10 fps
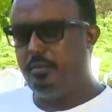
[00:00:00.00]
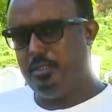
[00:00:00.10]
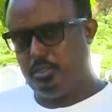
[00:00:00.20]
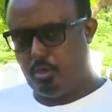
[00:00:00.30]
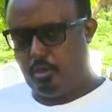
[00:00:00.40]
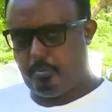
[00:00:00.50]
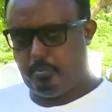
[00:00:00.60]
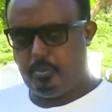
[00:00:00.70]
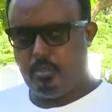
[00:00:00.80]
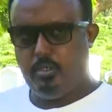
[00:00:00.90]
there is
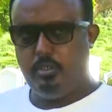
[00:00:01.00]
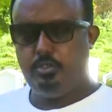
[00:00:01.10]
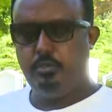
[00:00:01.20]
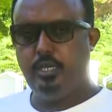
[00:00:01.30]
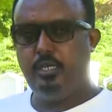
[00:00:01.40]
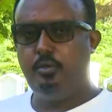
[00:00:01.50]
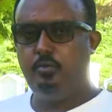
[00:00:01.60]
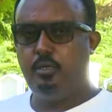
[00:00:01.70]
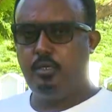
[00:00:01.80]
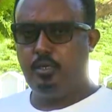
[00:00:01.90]
hope to
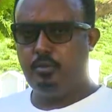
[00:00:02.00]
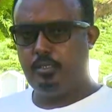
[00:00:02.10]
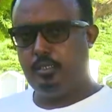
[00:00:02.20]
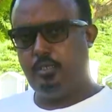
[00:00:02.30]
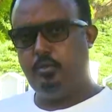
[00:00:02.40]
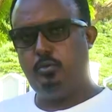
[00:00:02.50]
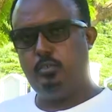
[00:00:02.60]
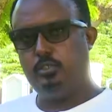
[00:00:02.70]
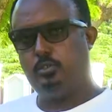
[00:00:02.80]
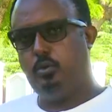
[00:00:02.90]
anyone out there who
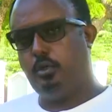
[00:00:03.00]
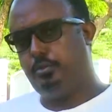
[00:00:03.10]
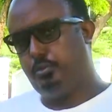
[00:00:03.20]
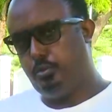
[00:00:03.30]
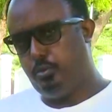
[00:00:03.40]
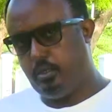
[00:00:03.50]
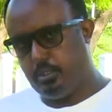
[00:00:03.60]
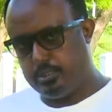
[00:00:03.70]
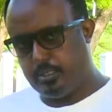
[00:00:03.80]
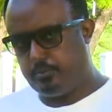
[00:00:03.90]
is going through
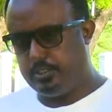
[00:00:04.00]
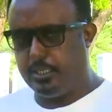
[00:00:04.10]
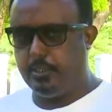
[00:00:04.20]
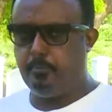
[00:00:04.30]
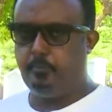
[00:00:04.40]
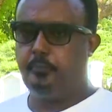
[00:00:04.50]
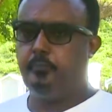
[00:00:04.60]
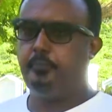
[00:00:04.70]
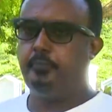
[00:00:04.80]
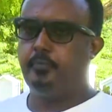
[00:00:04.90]
a tough time
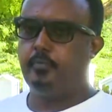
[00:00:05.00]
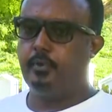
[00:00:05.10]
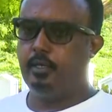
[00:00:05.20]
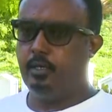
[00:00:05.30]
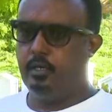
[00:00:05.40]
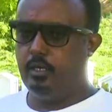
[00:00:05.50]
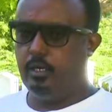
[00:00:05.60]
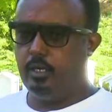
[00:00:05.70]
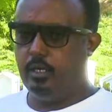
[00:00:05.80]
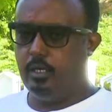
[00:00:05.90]
uh,
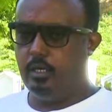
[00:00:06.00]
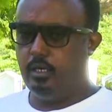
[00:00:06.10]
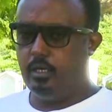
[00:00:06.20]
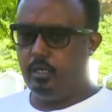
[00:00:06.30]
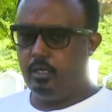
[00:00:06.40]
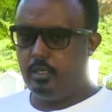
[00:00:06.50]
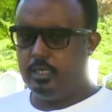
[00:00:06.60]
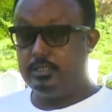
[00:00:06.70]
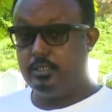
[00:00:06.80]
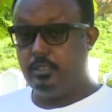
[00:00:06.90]

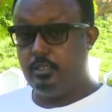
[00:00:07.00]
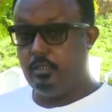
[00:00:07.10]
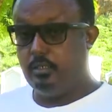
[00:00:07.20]
getting